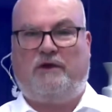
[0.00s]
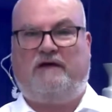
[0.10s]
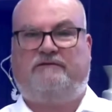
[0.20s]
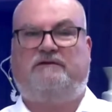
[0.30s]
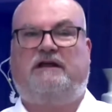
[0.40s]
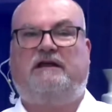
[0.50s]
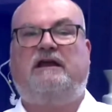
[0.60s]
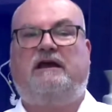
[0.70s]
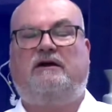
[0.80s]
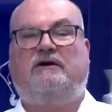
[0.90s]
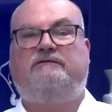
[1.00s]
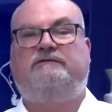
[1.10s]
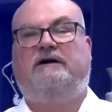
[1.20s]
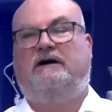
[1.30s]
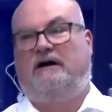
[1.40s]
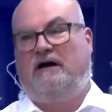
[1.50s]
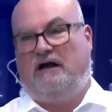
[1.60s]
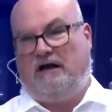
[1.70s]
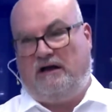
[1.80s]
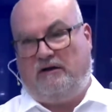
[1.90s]
what we have to take care of,
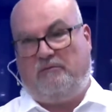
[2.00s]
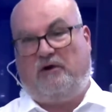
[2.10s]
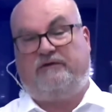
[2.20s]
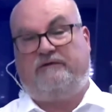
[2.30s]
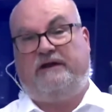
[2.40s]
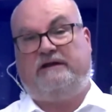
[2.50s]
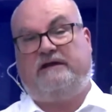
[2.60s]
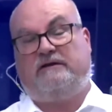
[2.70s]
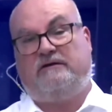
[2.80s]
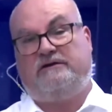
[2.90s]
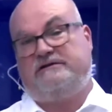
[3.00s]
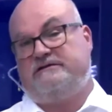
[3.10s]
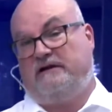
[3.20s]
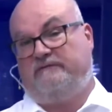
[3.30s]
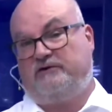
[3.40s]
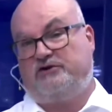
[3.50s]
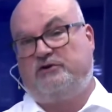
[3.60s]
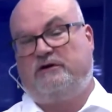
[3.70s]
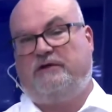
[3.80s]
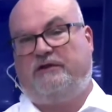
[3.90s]
about the filling technology itself for
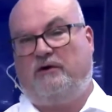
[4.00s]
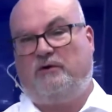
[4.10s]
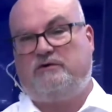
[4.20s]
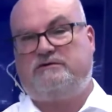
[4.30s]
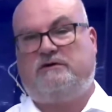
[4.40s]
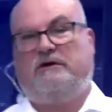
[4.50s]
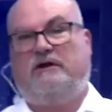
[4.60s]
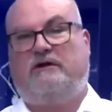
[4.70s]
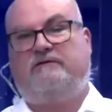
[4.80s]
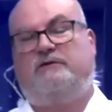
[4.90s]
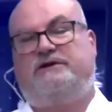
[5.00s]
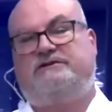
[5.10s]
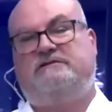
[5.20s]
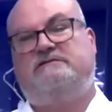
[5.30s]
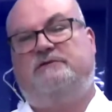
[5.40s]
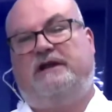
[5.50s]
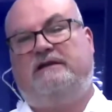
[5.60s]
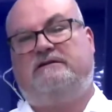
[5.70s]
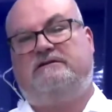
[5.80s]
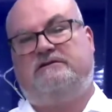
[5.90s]
sure, but also a lot of questions
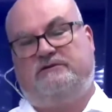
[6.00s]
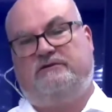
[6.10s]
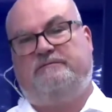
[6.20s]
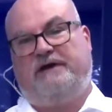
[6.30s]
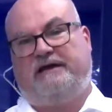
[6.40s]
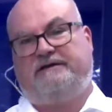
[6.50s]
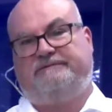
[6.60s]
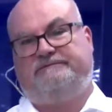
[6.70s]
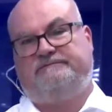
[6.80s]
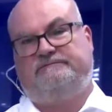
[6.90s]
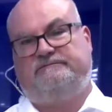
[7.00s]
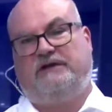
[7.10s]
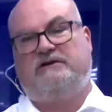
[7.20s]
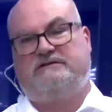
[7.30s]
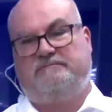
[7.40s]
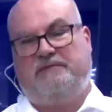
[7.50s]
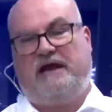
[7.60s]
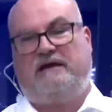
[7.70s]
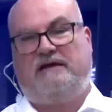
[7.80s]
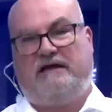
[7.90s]
related to the bag. Because the
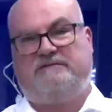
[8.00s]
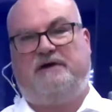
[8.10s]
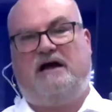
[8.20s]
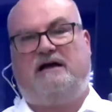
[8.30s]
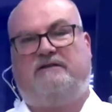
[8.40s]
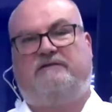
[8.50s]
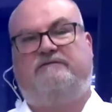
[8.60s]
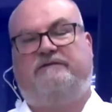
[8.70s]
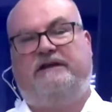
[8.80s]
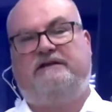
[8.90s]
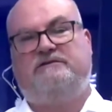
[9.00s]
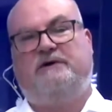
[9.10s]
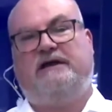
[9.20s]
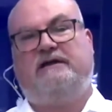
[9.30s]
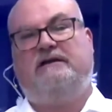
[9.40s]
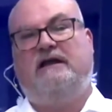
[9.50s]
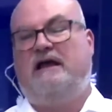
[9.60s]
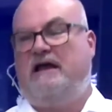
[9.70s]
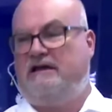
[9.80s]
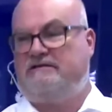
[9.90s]
bag, as a part of the filling triangle,
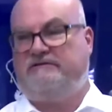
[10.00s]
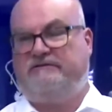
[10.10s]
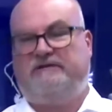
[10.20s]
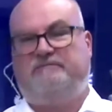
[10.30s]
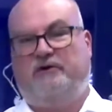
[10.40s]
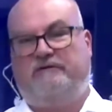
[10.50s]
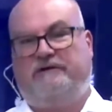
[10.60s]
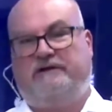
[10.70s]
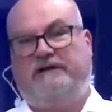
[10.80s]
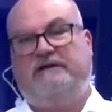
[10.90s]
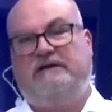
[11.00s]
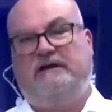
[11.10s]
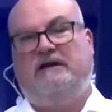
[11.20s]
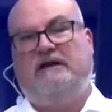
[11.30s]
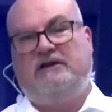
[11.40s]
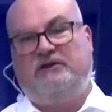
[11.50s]
has to fit perfectly